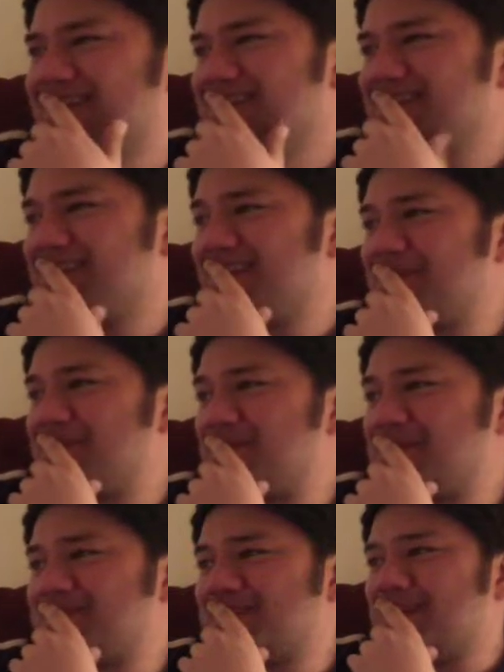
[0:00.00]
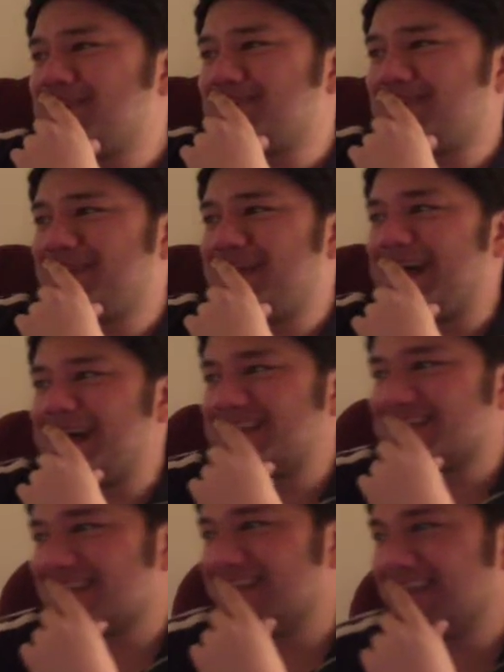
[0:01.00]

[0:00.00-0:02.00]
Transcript: Damn, that baby's got big eyes.